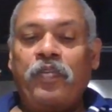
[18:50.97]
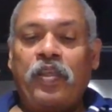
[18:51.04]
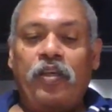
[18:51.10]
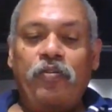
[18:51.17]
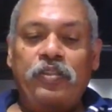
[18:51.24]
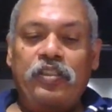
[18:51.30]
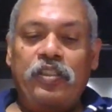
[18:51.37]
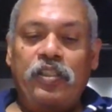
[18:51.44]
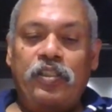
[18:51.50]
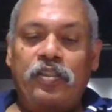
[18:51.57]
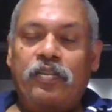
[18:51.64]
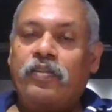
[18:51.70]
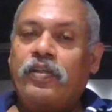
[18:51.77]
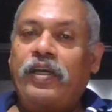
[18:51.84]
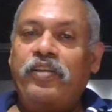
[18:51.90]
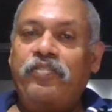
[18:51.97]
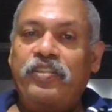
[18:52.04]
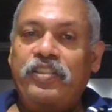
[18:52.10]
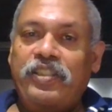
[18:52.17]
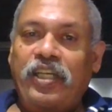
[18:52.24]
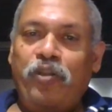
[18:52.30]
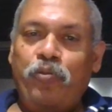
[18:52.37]
He was a kind of a
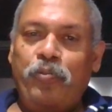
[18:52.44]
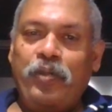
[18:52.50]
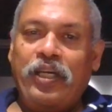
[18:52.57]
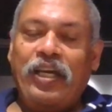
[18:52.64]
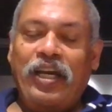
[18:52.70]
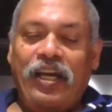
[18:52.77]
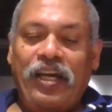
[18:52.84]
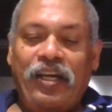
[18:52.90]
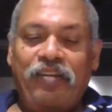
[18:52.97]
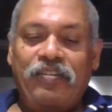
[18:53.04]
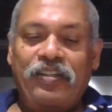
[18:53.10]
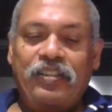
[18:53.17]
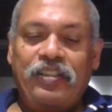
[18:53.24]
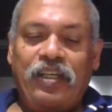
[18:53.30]
cherubic guy with,